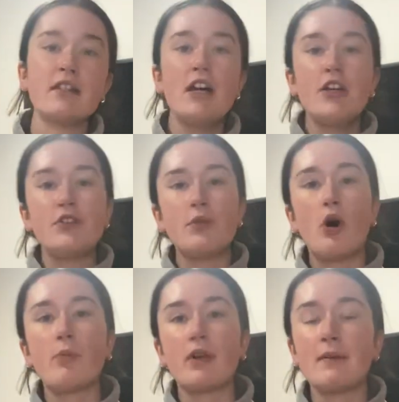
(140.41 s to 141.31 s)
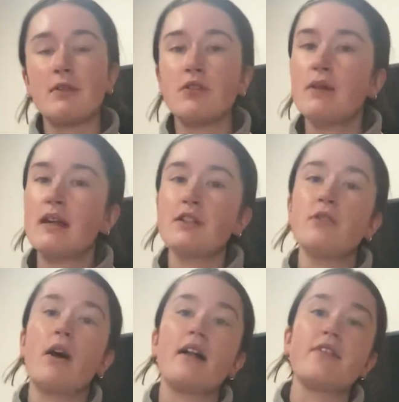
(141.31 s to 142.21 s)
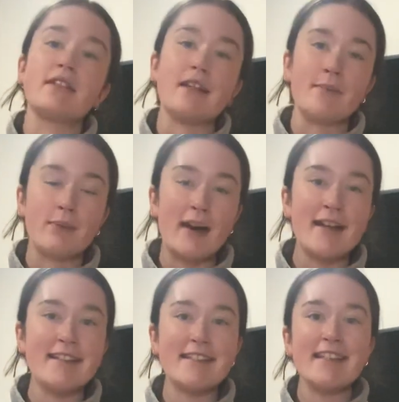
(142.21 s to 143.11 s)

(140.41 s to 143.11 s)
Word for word: do homework in between because you all have the same breaks.